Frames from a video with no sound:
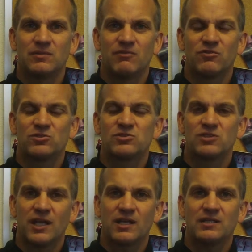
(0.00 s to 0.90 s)
get first or
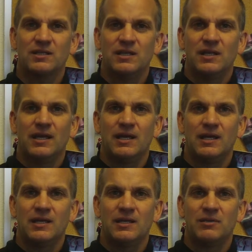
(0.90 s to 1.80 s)
second,
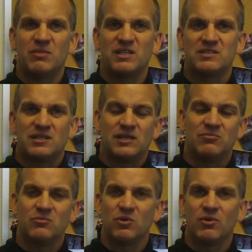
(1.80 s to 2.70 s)
and men's
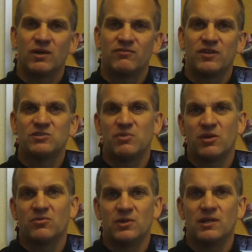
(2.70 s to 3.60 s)
team, we want to finish
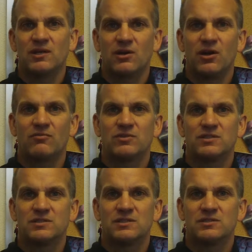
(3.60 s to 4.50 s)
better than we did at
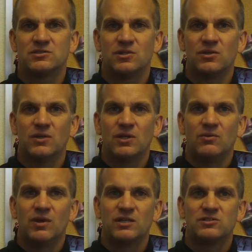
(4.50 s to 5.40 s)
conference. And so
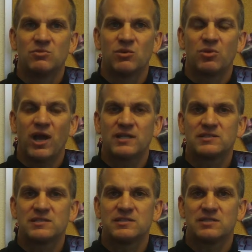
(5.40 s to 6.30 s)
we had some good
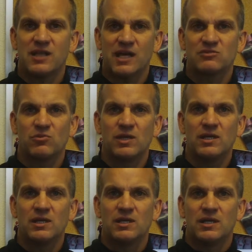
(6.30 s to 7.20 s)
practices last
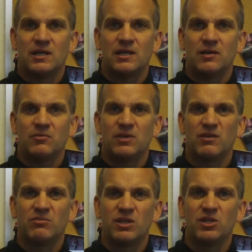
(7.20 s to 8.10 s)
week. We
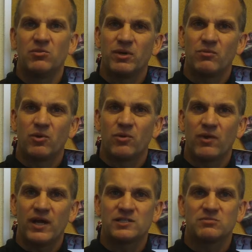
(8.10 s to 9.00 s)
give them a little bit more
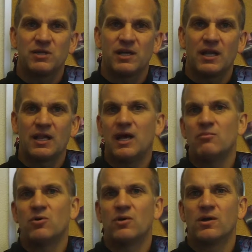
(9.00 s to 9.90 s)
rest, but not a
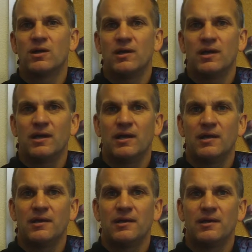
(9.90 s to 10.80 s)
lot more,
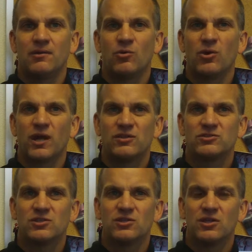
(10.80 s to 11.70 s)
and the
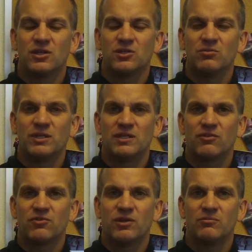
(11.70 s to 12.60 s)
workouts are a little bit
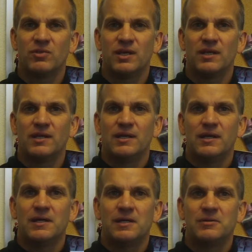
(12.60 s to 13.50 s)
different, but
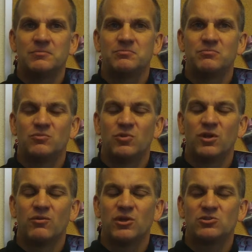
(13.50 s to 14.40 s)

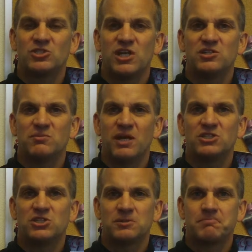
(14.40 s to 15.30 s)
really we don't change
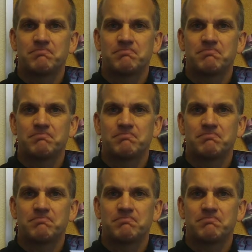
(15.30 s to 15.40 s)
much.